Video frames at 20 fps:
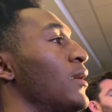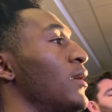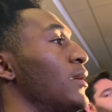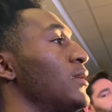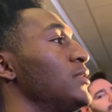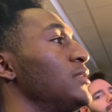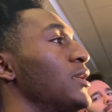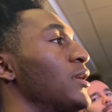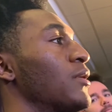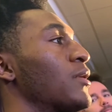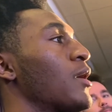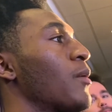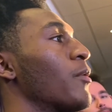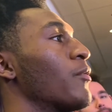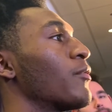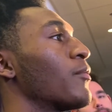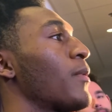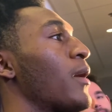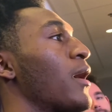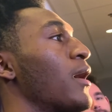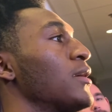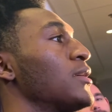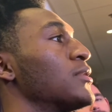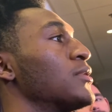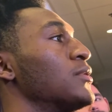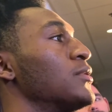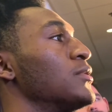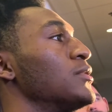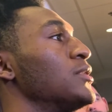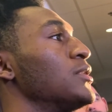you know, coming from high
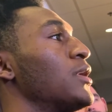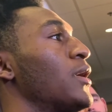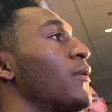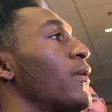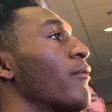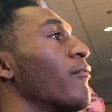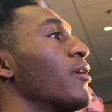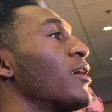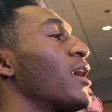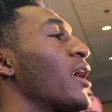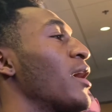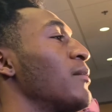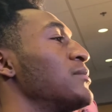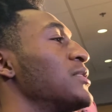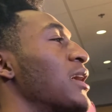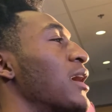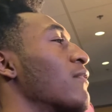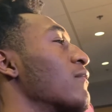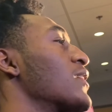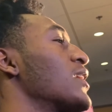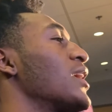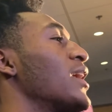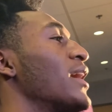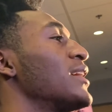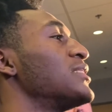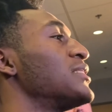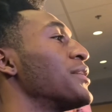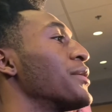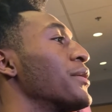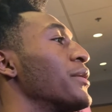school, you know, every game's not really
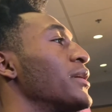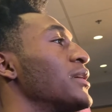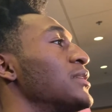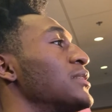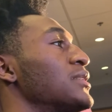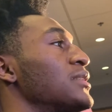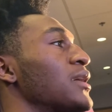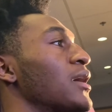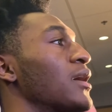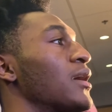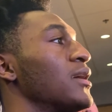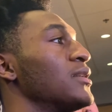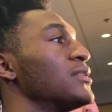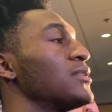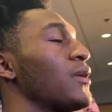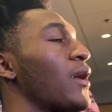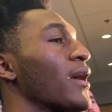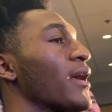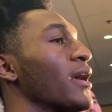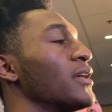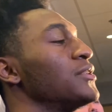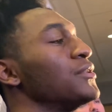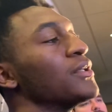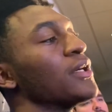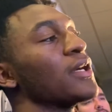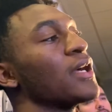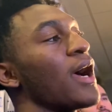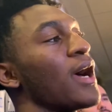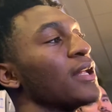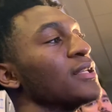that serious. Uh, so I guess you
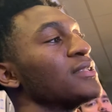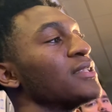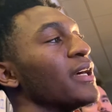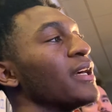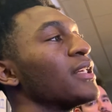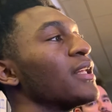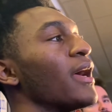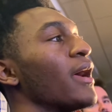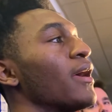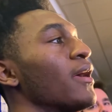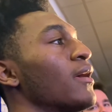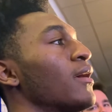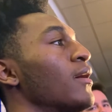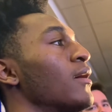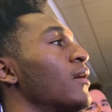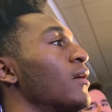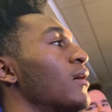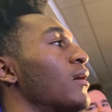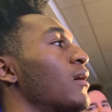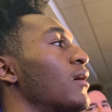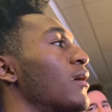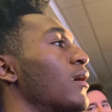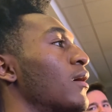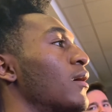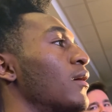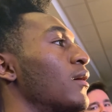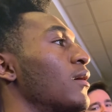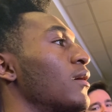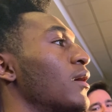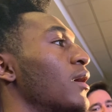can kind of take that
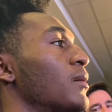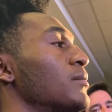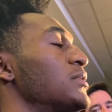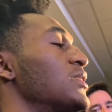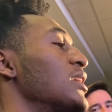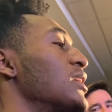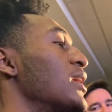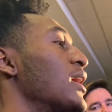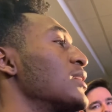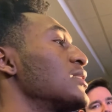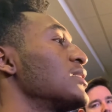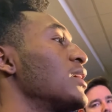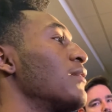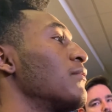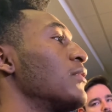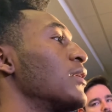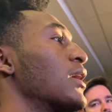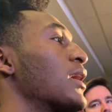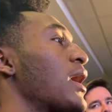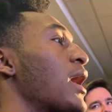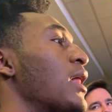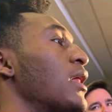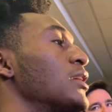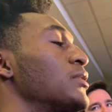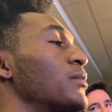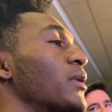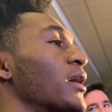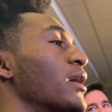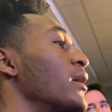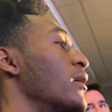uh, up to the next level in
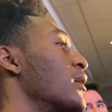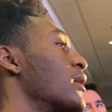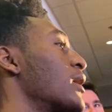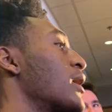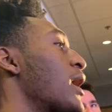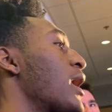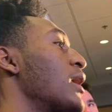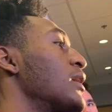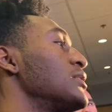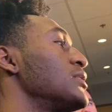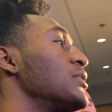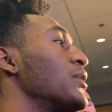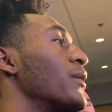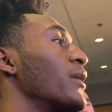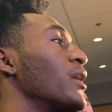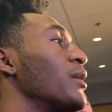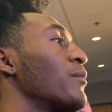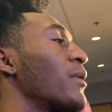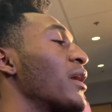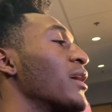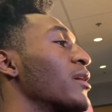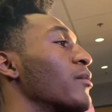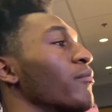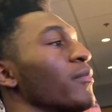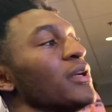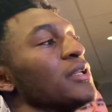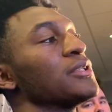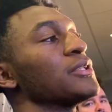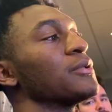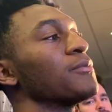college. But here in college, you know, anybody
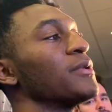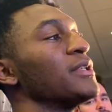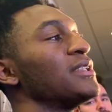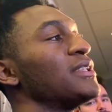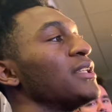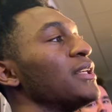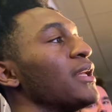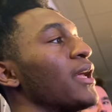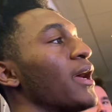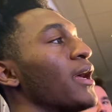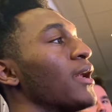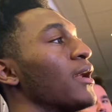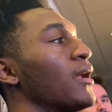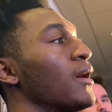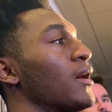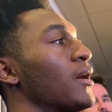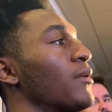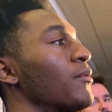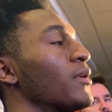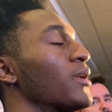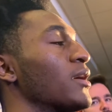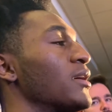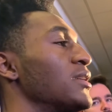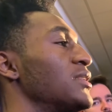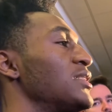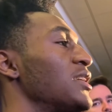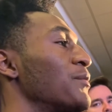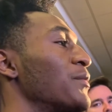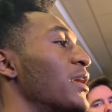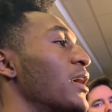can beat you, and we've seen that uh, with a
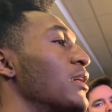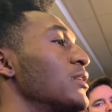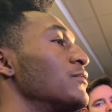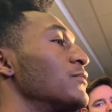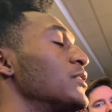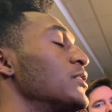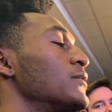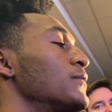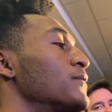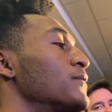good team in Evansville.